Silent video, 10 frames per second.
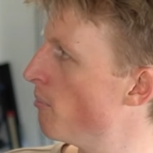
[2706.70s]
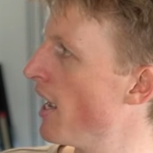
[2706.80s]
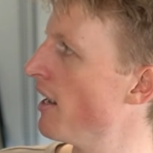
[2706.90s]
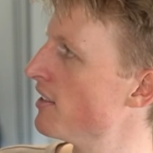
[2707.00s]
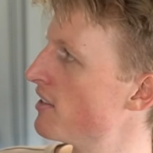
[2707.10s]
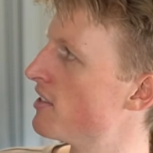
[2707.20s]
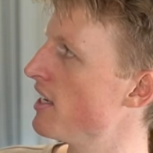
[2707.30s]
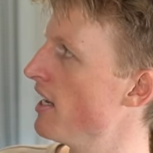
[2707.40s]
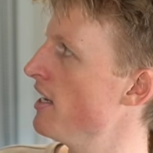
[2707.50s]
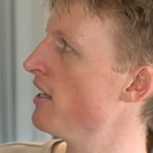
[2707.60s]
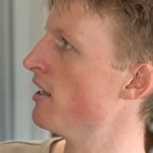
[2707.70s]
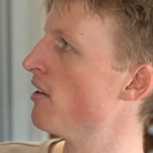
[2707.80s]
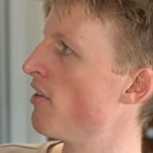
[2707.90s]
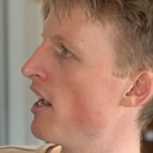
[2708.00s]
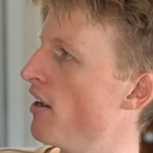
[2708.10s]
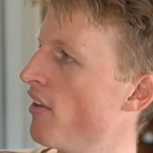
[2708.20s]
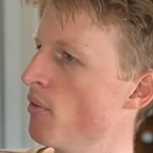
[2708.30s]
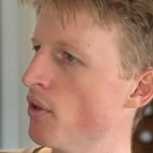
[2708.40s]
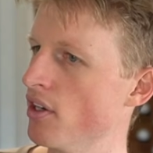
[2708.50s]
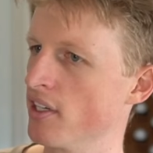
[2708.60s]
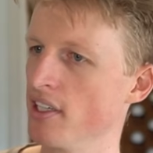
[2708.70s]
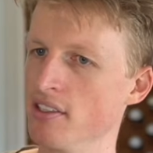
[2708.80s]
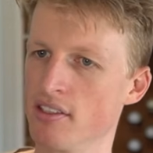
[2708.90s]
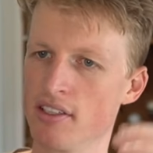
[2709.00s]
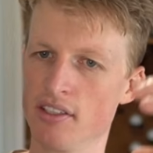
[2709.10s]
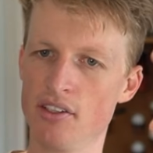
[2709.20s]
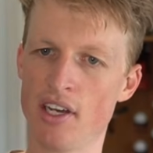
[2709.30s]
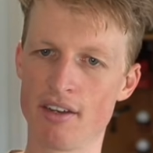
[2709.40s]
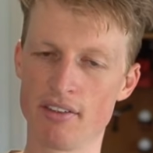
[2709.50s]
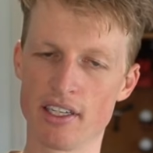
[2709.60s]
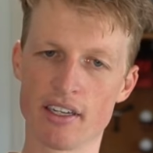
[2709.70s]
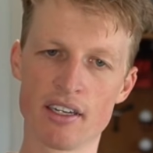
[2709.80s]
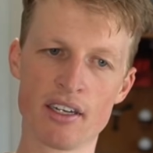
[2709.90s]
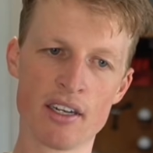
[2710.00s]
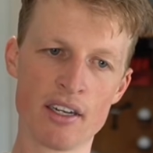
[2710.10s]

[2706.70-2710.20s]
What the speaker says: my understanding of how they work is that you have like